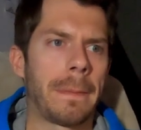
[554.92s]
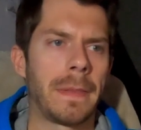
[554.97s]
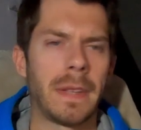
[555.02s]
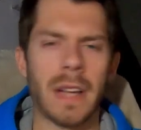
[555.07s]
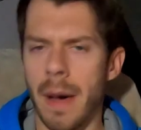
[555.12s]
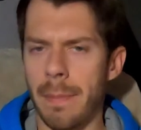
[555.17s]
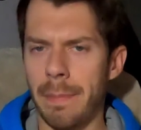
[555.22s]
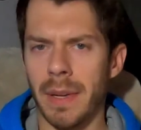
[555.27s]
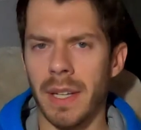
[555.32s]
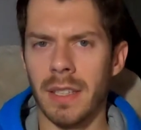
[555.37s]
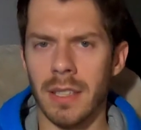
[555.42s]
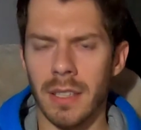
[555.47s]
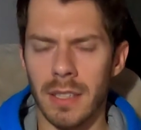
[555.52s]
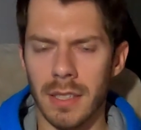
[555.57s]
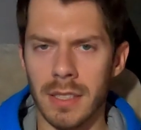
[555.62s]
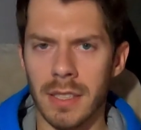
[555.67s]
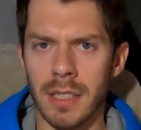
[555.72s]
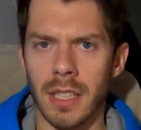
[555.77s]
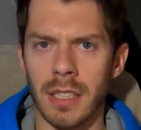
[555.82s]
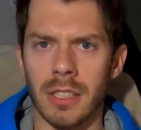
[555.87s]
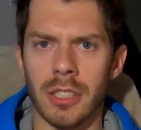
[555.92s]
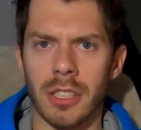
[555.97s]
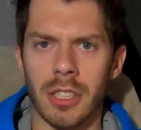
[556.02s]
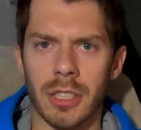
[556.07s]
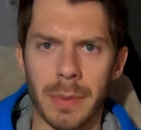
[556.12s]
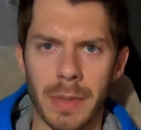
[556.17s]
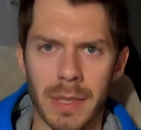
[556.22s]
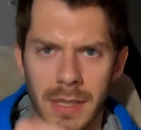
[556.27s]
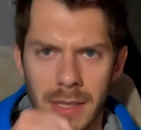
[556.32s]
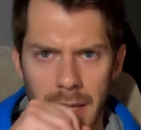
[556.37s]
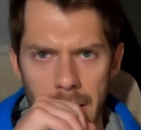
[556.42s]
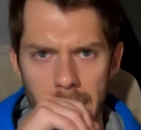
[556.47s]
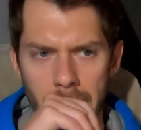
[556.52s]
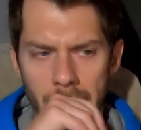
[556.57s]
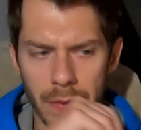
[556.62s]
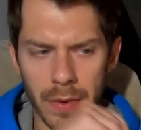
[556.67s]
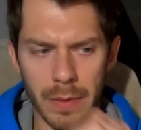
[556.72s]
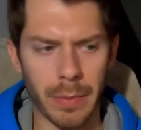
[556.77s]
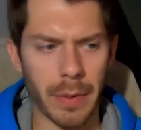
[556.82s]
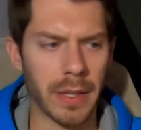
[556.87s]
topic to discuss just because not
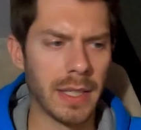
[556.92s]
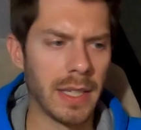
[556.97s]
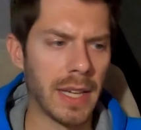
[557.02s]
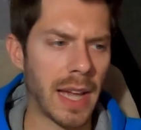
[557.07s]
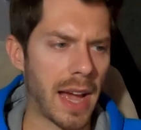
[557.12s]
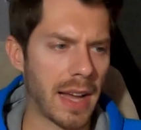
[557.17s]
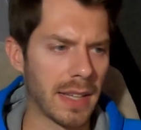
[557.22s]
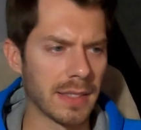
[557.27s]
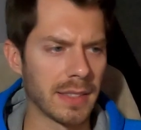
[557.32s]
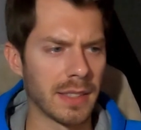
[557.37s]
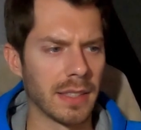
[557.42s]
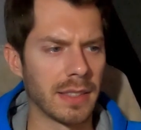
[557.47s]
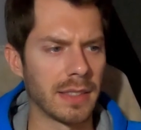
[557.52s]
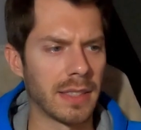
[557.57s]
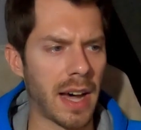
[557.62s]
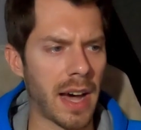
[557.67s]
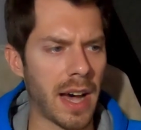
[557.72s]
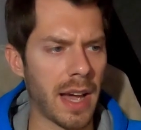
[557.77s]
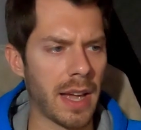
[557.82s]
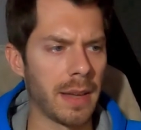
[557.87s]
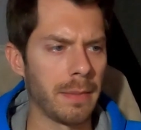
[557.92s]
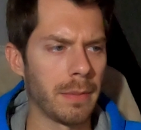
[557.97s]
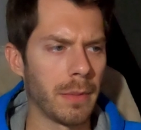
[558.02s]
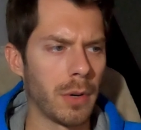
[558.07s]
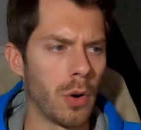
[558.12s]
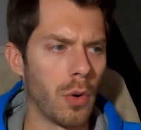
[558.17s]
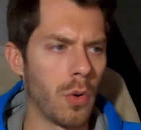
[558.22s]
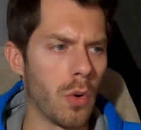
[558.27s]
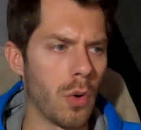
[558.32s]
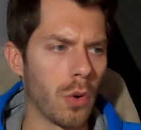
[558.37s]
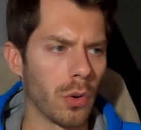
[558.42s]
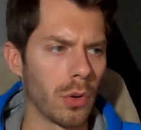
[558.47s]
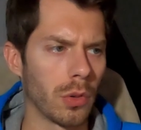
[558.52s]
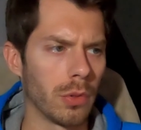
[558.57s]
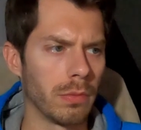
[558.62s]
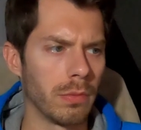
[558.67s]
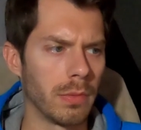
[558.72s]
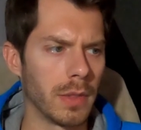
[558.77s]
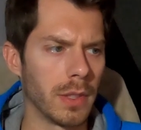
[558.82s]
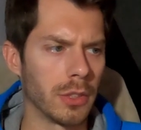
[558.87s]
everybody has the time
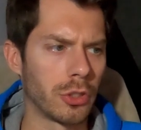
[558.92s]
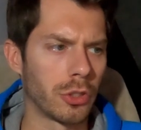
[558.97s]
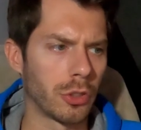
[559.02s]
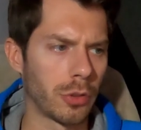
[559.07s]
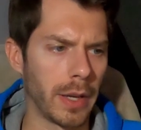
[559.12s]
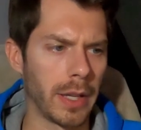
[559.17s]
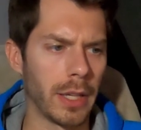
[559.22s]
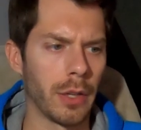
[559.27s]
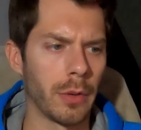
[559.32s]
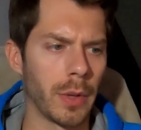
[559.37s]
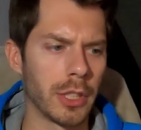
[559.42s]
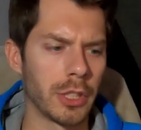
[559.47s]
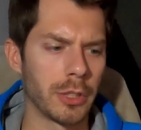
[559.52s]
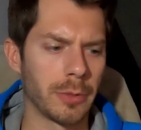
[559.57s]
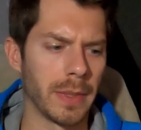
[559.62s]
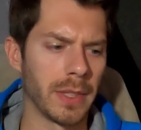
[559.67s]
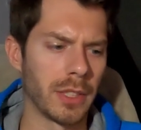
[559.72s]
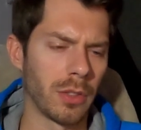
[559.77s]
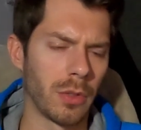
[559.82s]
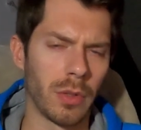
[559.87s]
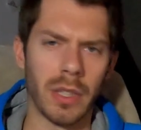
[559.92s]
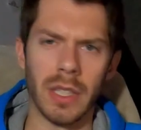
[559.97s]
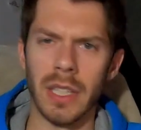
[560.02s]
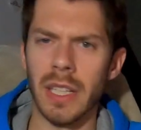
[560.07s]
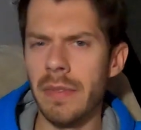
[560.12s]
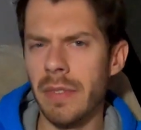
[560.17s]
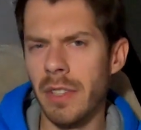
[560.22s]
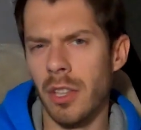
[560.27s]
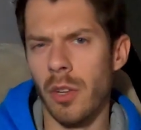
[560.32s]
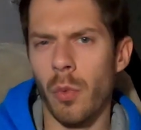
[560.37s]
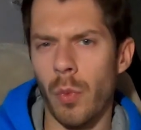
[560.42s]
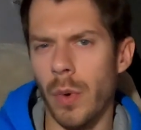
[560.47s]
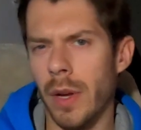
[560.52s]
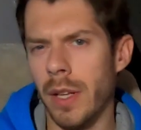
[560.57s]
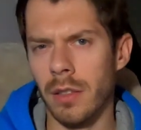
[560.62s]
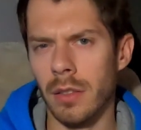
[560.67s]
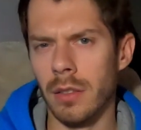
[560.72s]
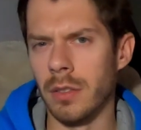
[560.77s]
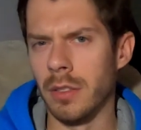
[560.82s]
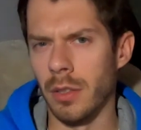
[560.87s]
or the training regimen or even the
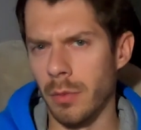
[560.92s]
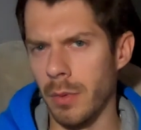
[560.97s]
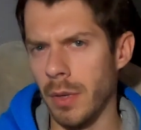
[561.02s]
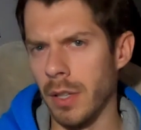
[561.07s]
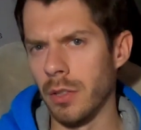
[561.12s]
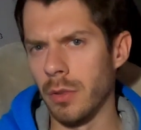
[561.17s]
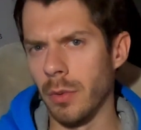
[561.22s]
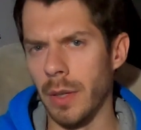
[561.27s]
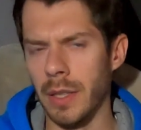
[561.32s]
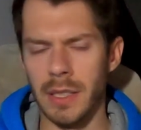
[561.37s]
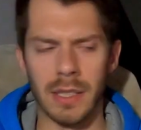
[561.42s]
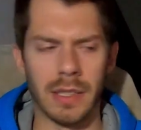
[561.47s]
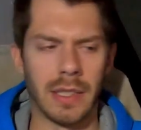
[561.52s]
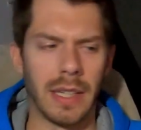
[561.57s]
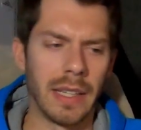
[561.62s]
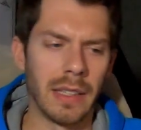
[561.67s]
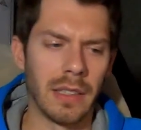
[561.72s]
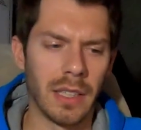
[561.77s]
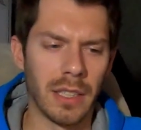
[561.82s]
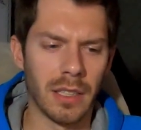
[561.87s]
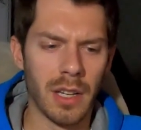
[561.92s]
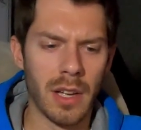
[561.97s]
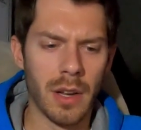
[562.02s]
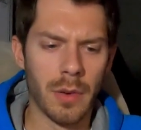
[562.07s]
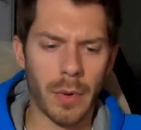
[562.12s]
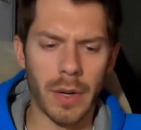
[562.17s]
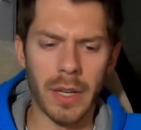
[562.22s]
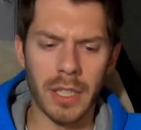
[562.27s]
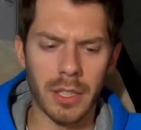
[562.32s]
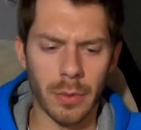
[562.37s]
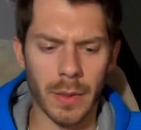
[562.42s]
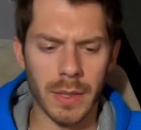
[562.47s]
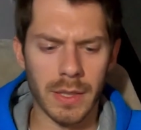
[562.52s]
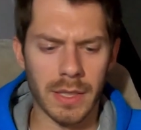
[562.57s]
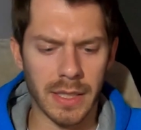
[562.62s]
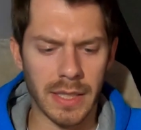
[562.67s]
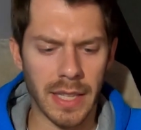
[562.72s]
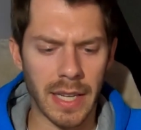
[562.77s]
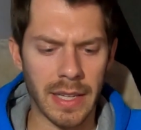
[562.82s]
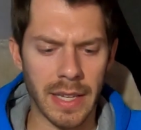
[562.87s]
will to run twice a day. Like, running
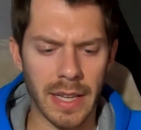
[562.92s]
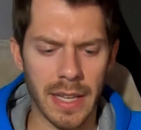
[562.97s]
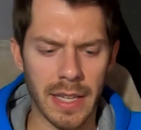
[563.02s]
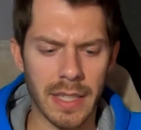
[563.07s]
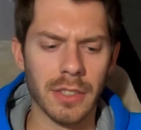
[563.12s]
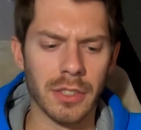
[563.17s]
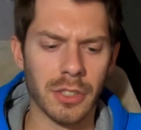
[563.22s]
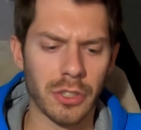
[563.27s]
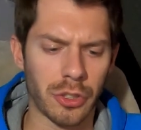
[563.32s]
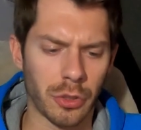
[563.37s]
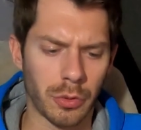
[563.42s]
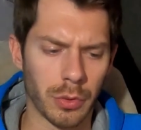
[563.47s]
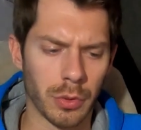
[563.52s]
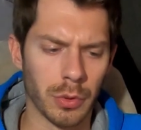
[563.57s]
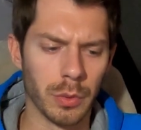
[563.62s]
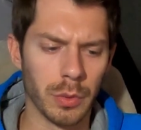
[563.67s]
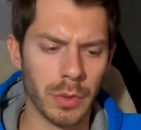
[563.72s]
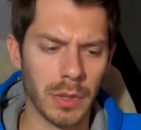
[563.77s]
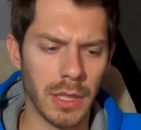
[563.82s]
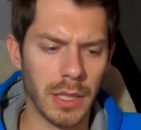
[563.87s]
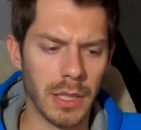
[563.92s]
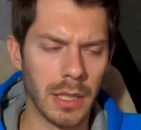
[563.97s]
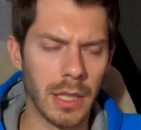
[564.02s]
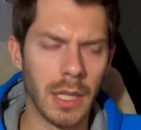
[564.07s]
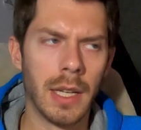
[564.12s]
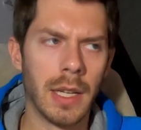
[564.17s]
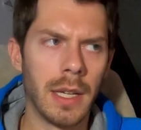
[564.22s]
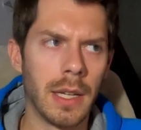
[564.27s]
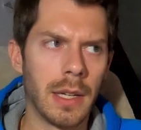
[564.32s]
twice a day is truly